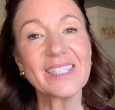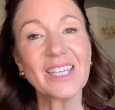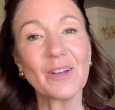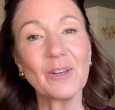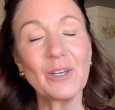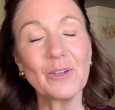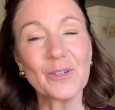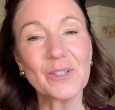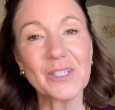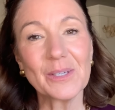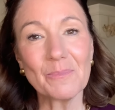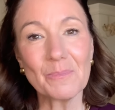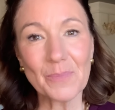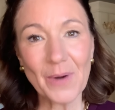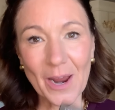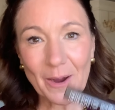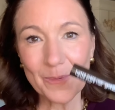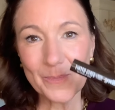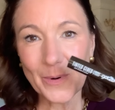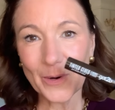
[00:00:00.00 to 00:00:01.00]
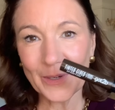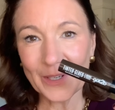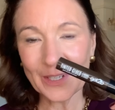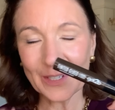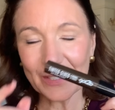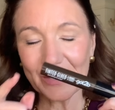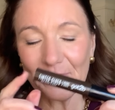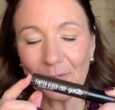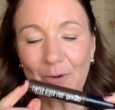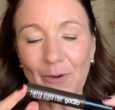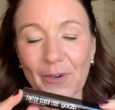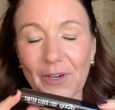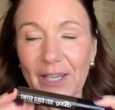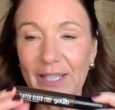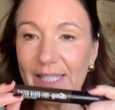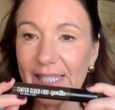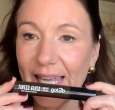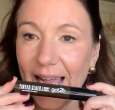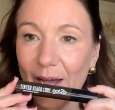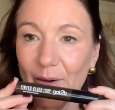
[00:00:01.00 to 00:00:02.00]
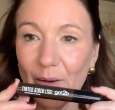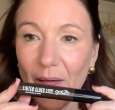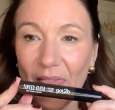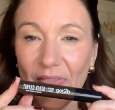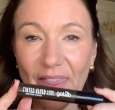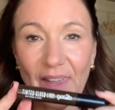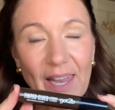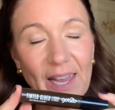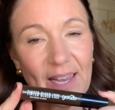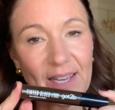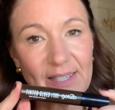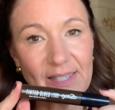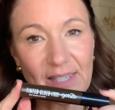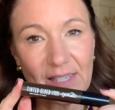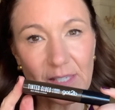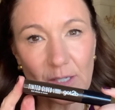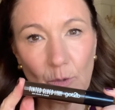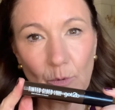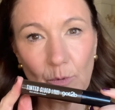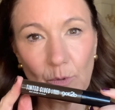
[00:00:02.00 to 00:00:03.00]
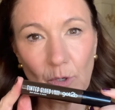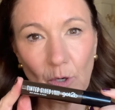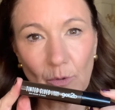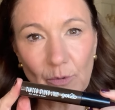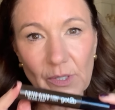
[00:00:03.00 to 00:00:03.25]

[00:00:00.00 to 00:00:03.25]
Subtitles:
I looked at brow products for us. Now this is called Got